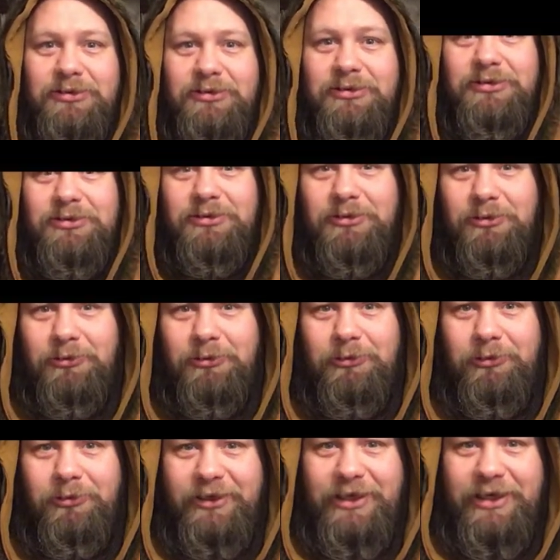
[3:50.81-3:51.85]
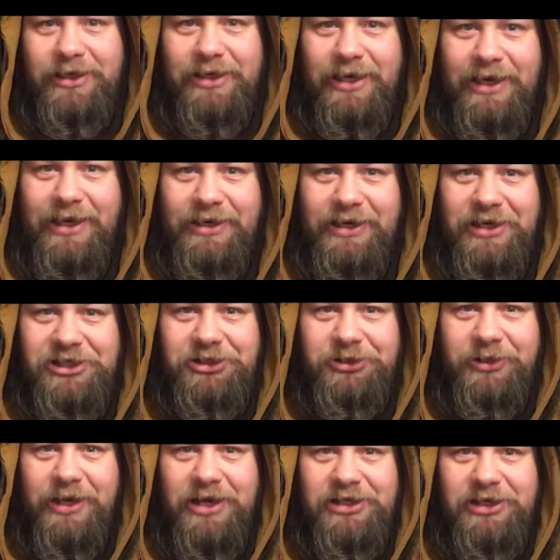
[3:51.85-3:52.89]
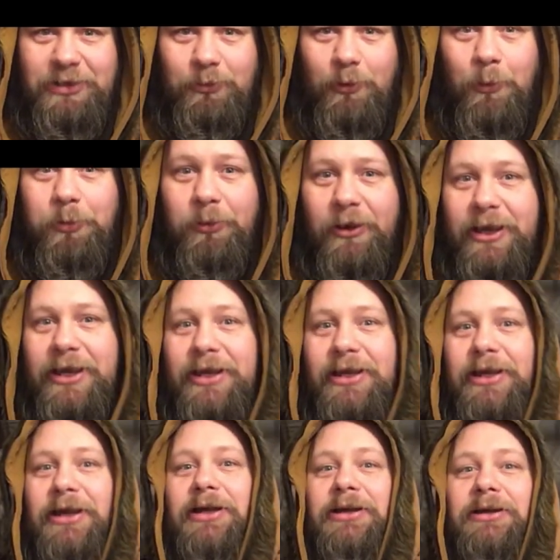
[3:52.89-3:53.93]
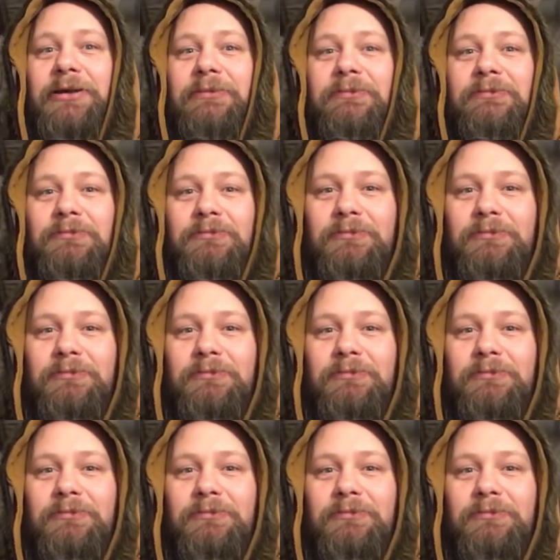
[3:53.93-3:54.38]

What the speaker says: early 90s strategy role-playing game.